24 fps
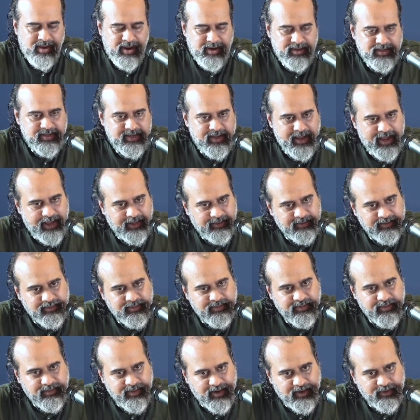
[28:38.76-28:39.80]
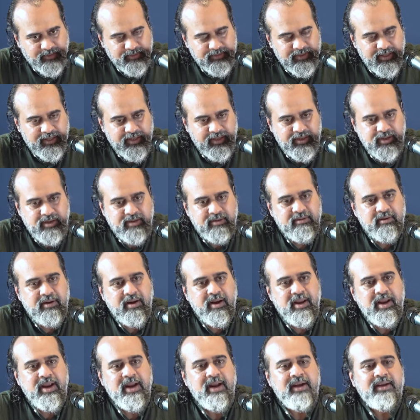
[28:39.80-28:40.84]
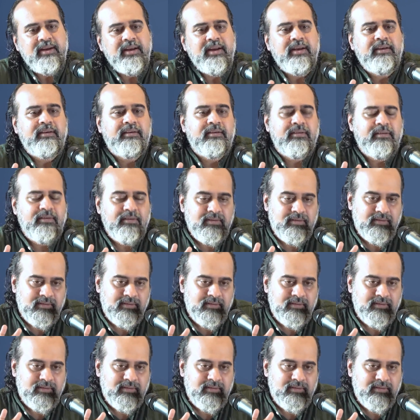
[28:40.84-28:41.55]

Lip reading: And can now the kid relate it